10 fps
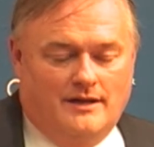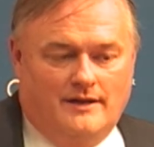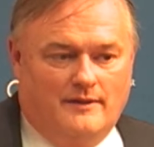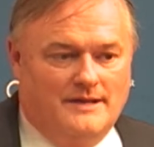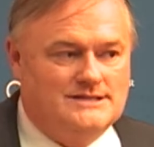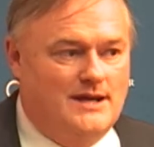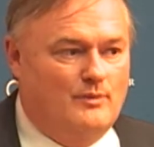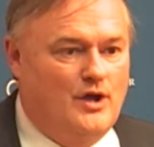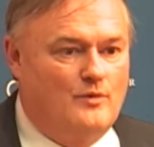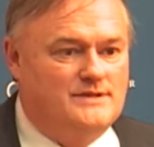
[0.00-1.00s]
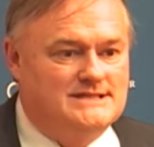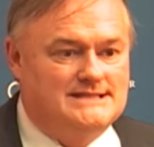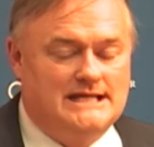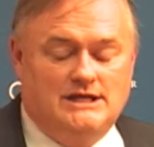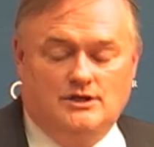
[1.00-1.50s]
And in the meantime, we hope to
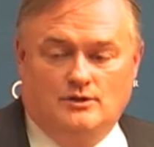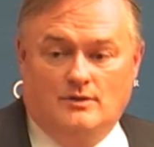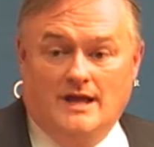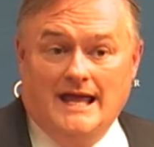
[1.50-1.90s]
see you